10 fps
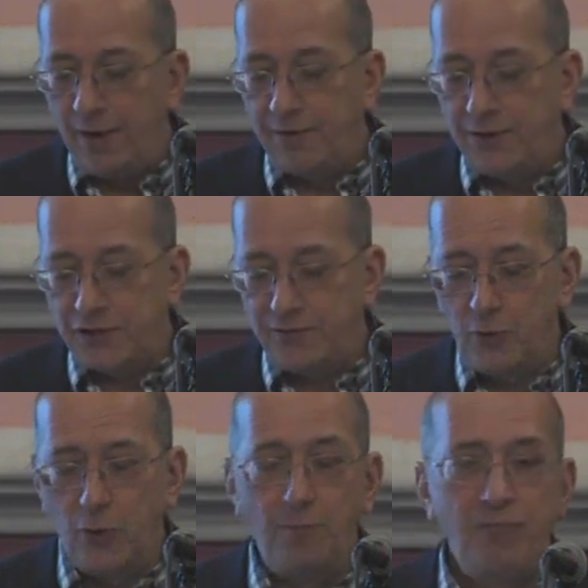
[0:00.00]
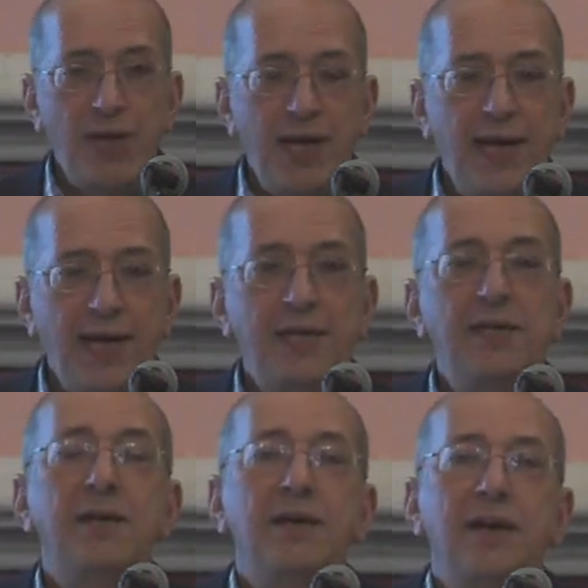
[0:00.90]
First of all,
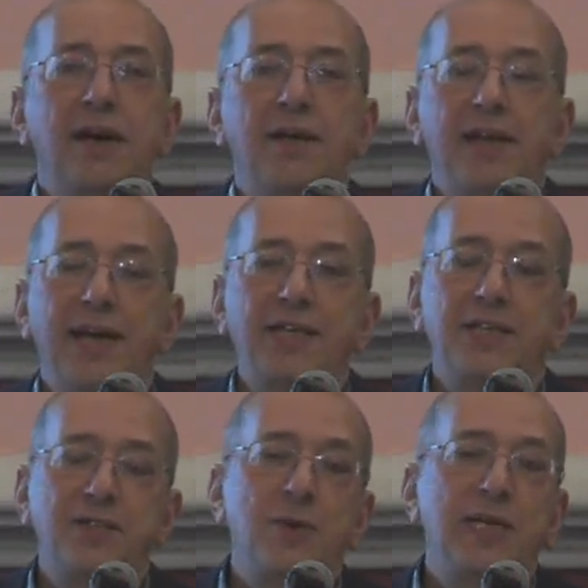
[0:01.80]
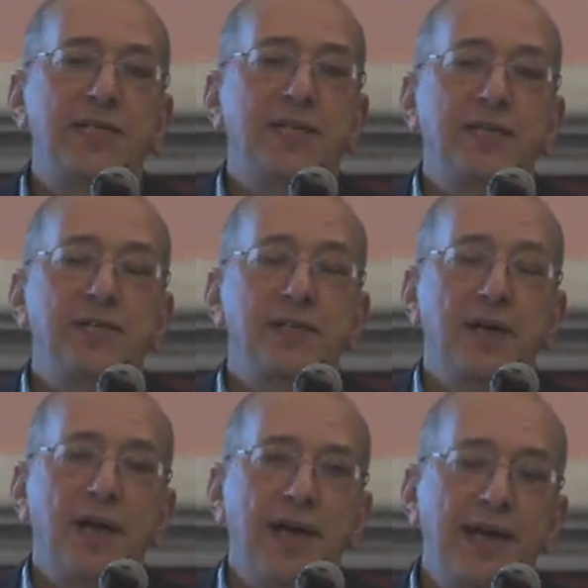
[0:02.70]
in uh, the 1820s,
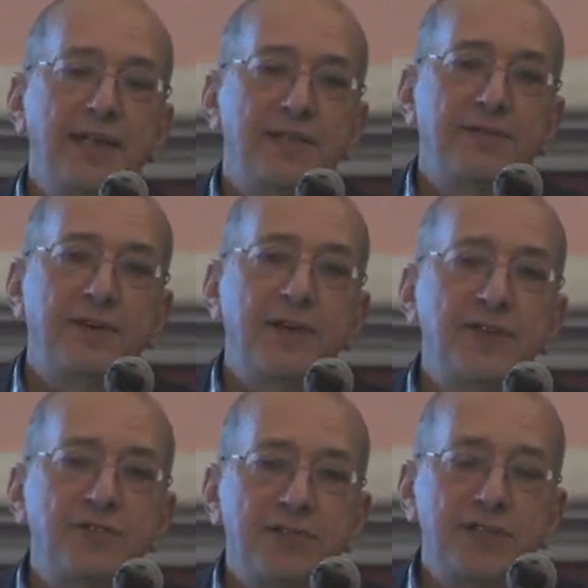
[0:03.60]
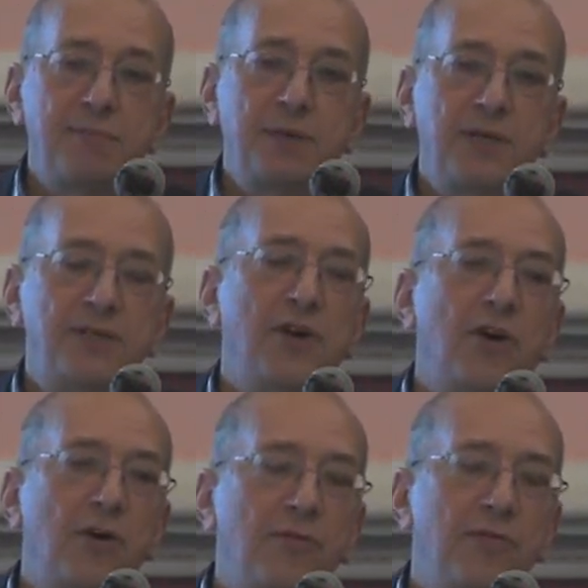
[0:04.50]
he is the first recipient
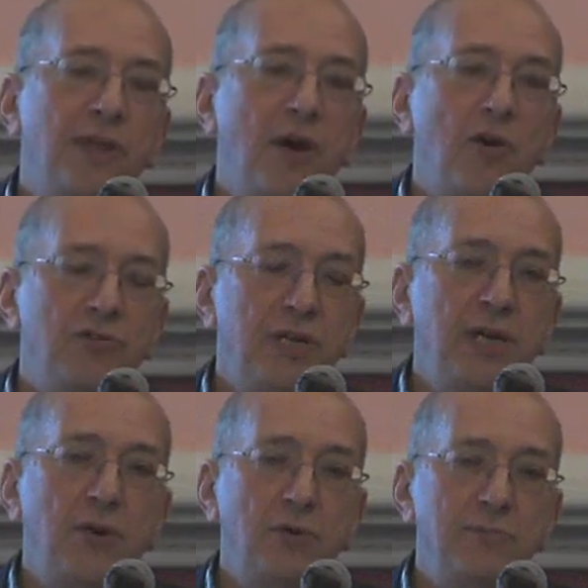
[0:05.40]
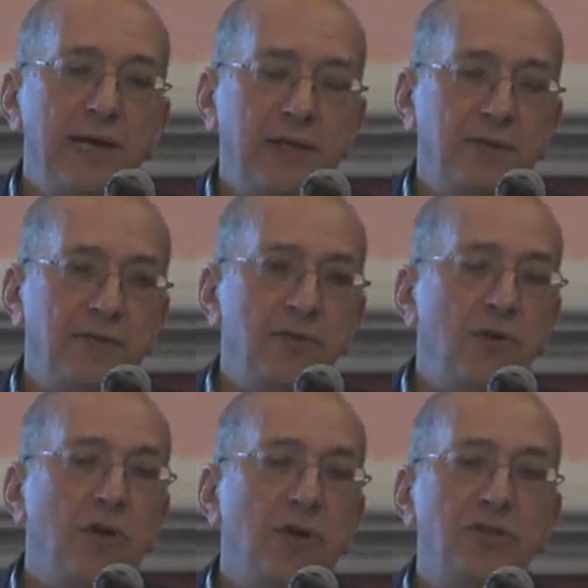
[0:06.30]
of the honorary gold medal of the
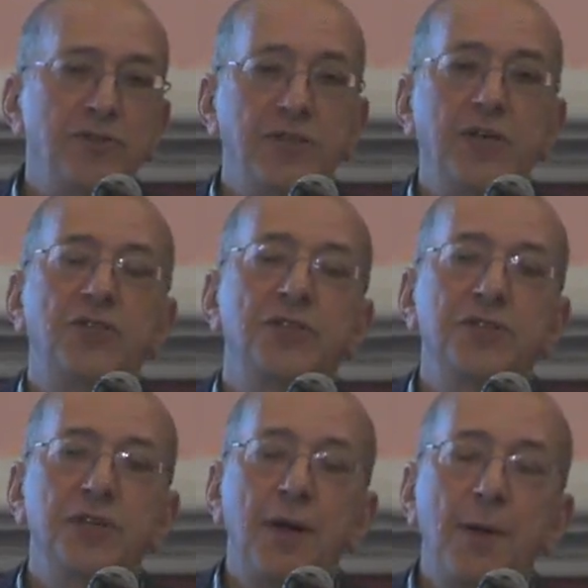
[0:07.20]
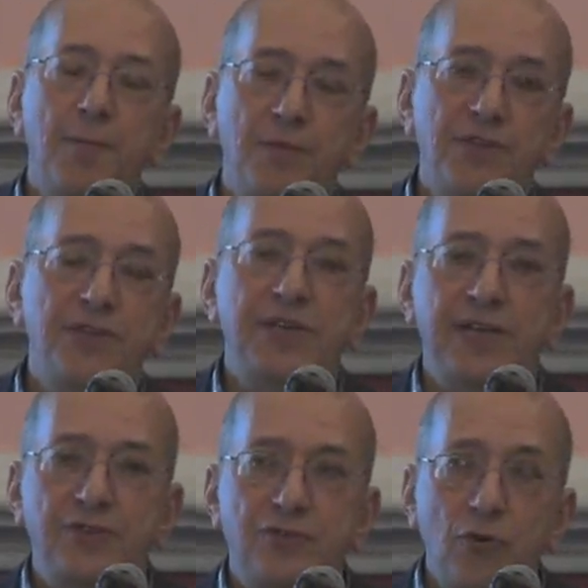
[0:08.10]
Royal College of Surgeons. This is an
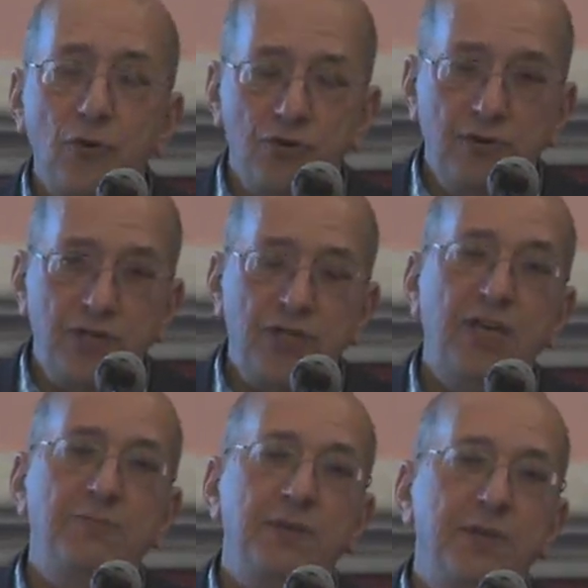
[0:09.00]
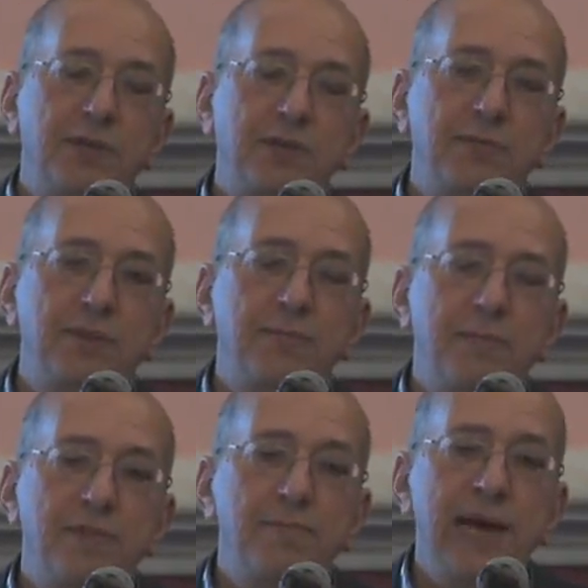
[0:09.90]
extraordinary achievement. The, the,
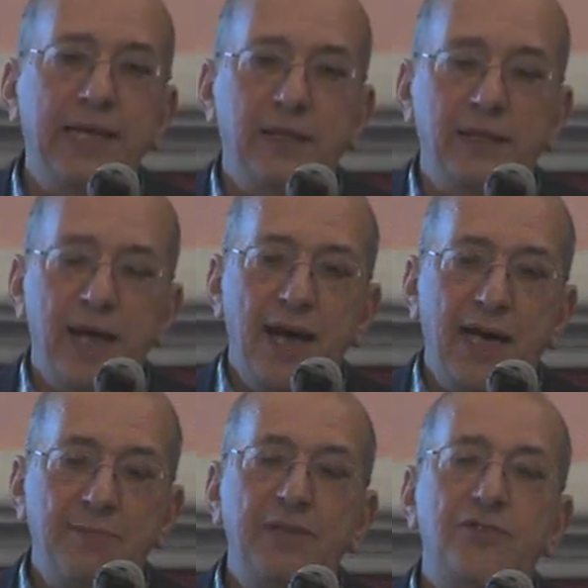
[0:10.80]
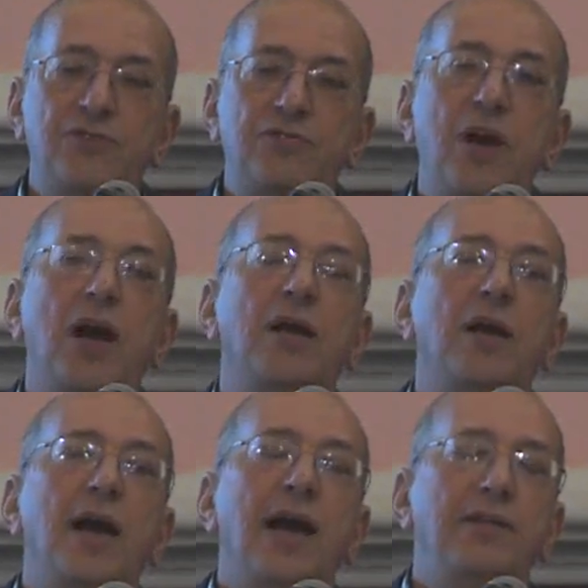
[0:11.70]
the medal had been struck
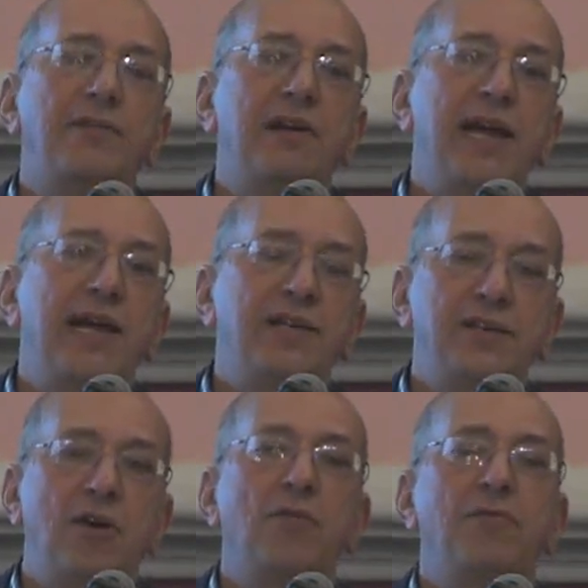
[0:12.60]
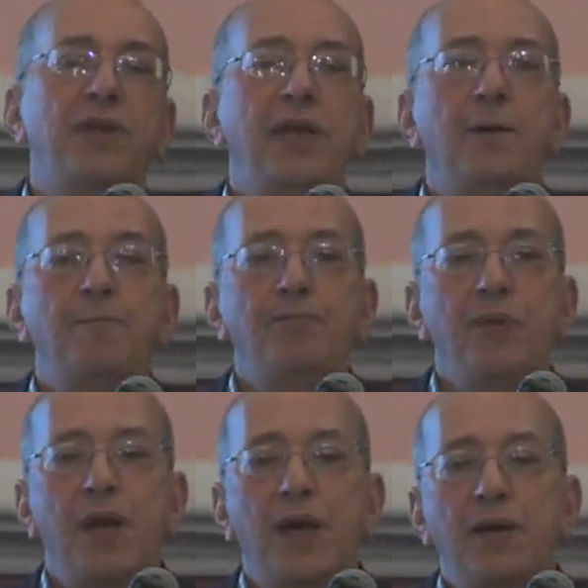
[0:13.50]
at the very end of the
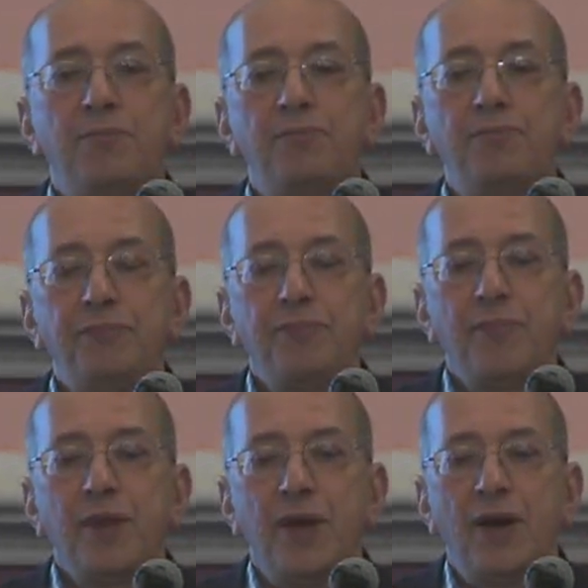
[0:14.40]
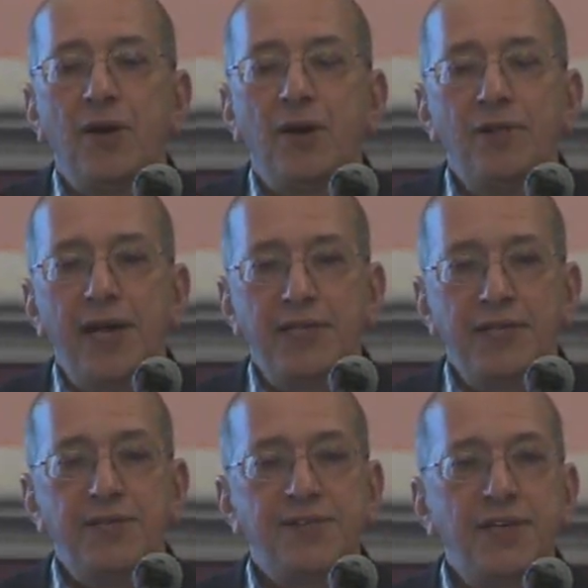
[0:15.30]
um, of the
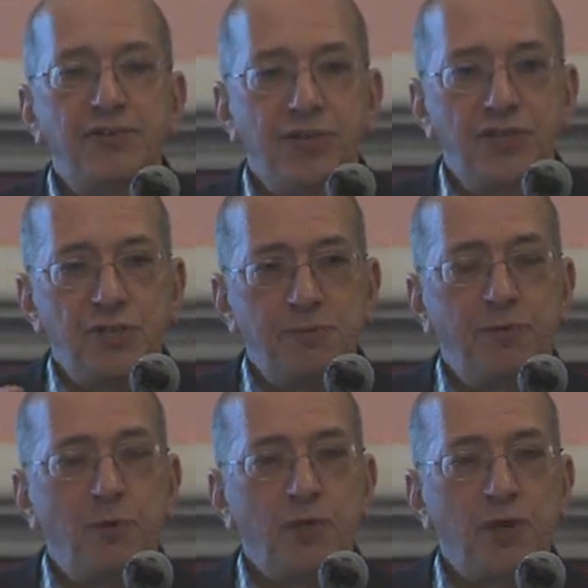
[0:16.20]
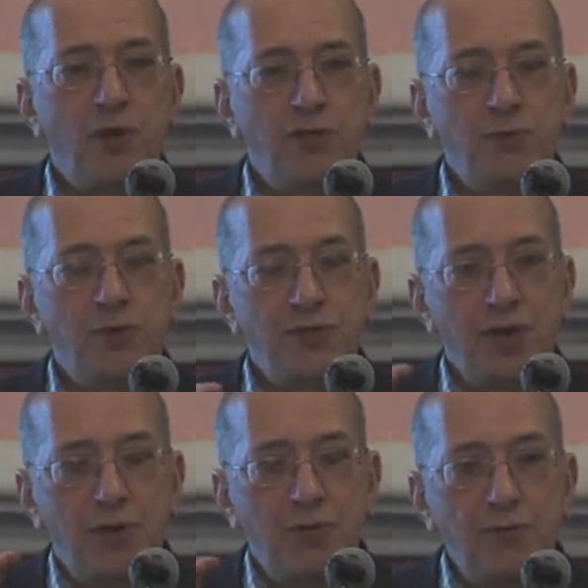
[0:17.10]
18th century, just before the college was
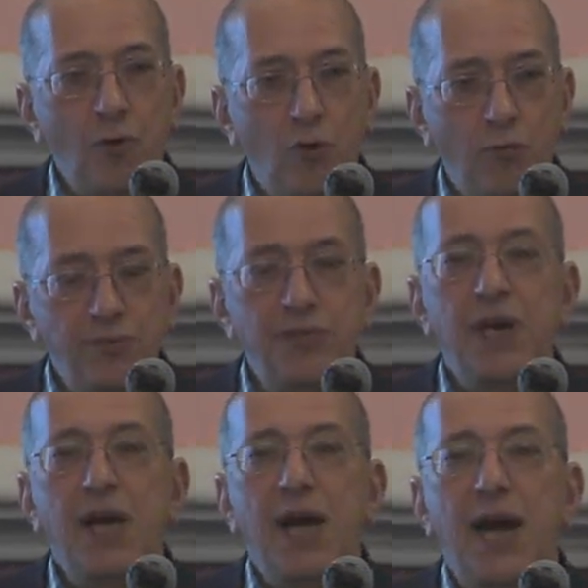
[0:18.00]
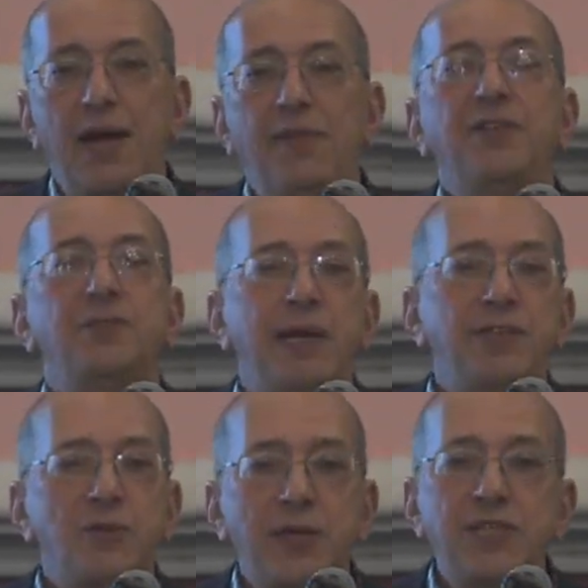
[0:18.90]
formed, and they
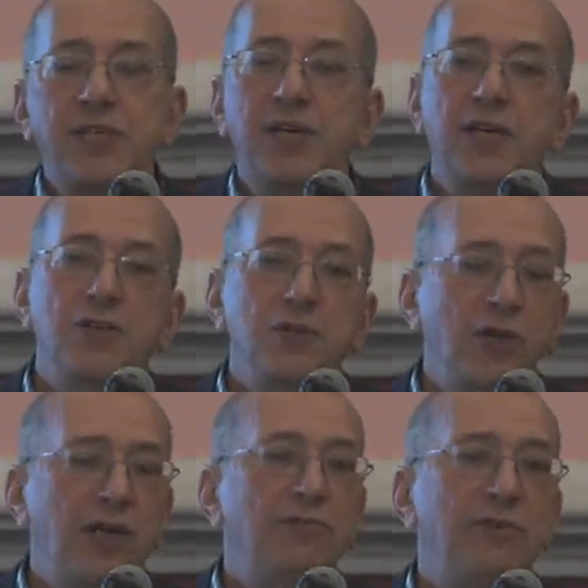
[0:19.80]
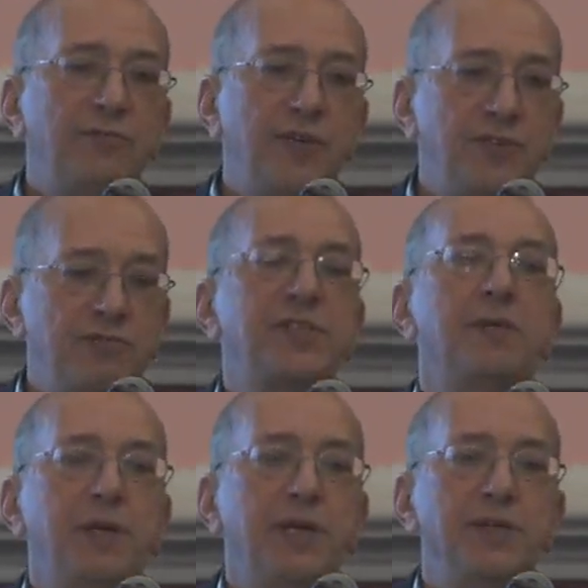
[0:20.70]
spent 20 years looking for a first
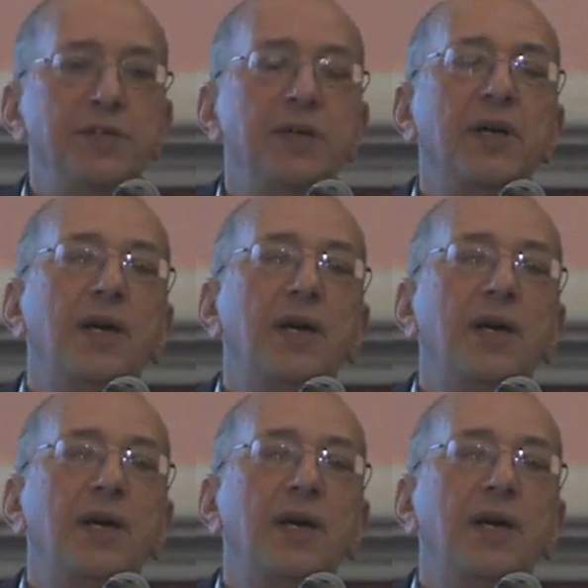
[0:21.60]
recipient.